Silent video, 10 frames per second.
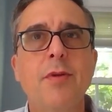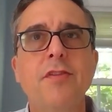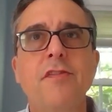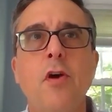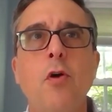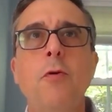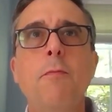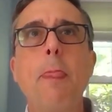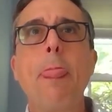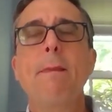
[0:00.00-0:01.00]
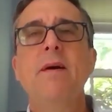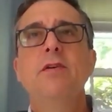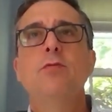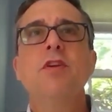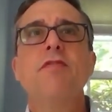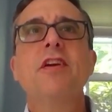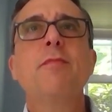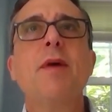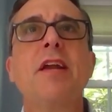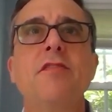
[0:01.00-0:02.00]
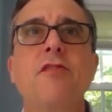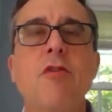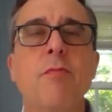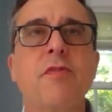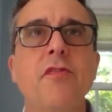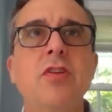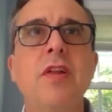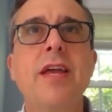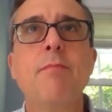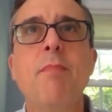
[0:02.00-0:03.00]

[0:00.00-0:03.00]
And so when you think about it in terms of a claim,